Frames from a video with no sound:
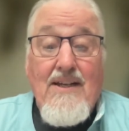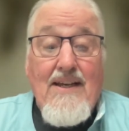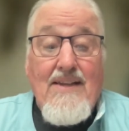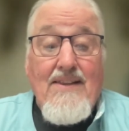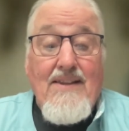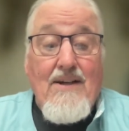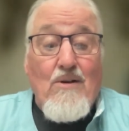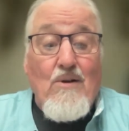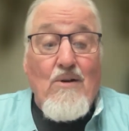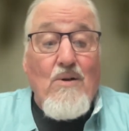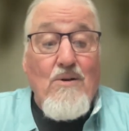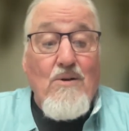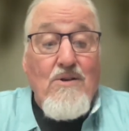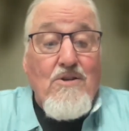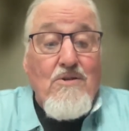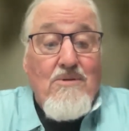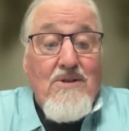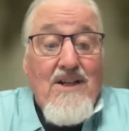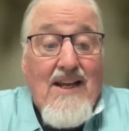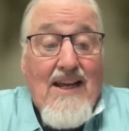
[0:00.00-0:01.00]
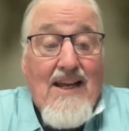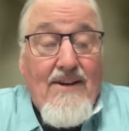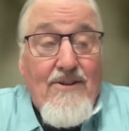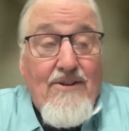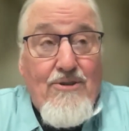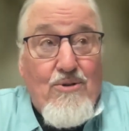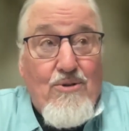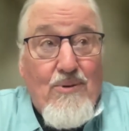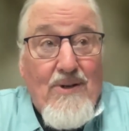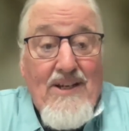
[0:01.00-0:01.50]
and they'll learn to
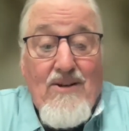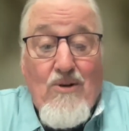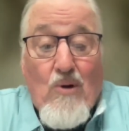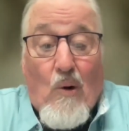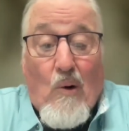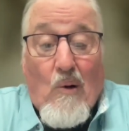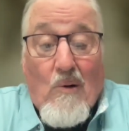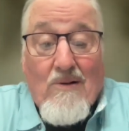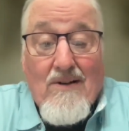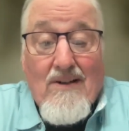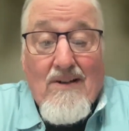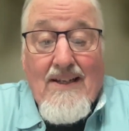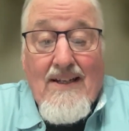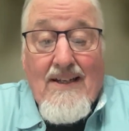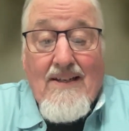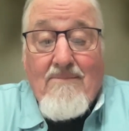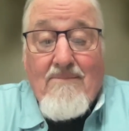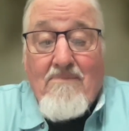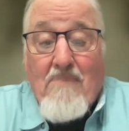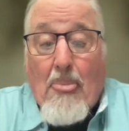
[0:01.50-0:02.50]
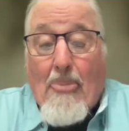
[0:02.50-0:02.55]
engage Greek orally.